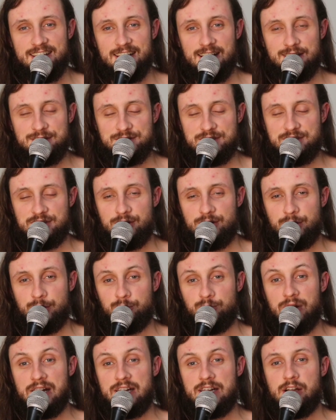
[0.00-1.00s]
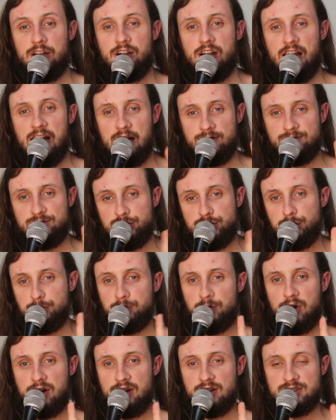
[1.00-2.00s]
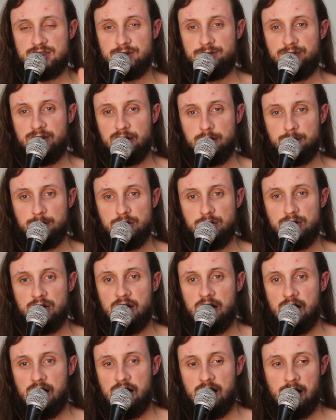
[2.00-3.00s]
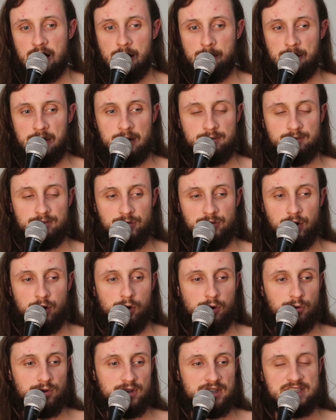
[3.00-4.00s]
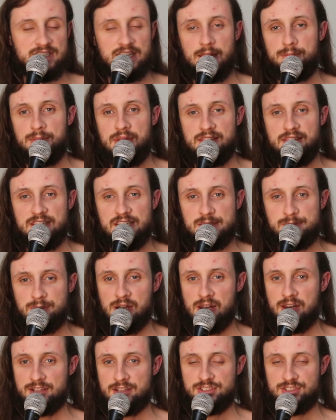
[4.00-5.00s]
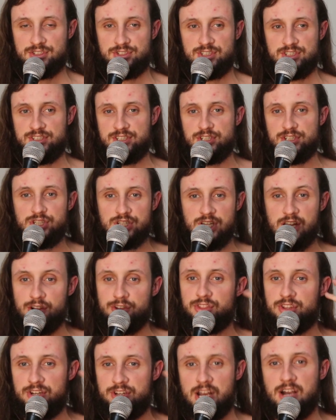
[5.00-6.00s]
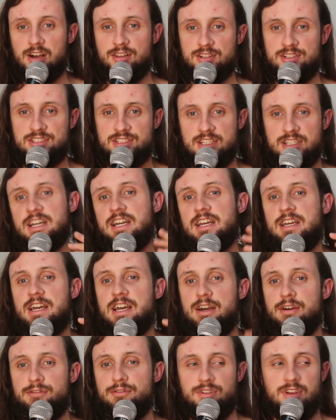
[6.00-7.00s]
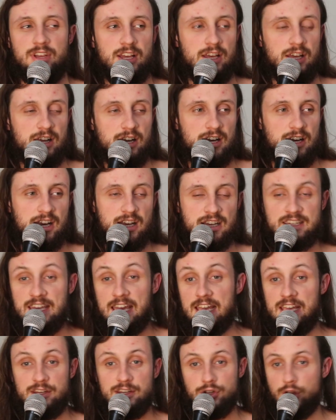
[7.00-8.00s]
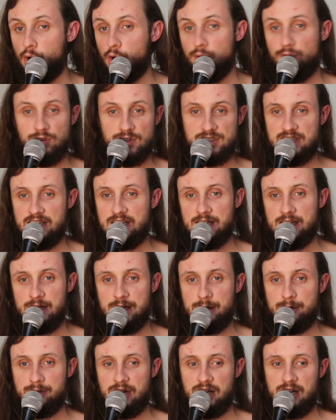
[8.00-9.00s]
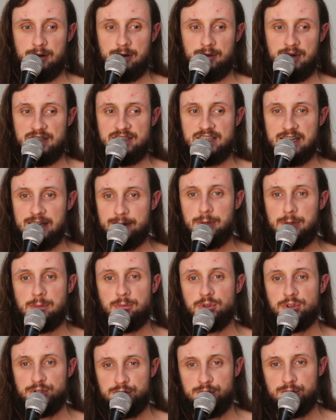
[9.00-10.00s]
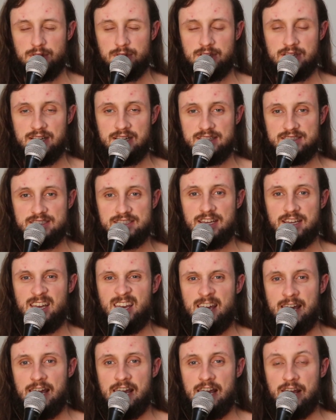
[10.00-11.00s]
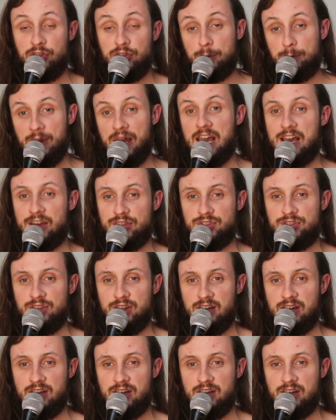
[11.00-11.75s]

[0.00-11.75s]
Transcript: how's it going? Right now, I have 2 products available, and the whole reason I made these products is just to share the knowledge that I have gained over time, and to give people the shortcuts and the path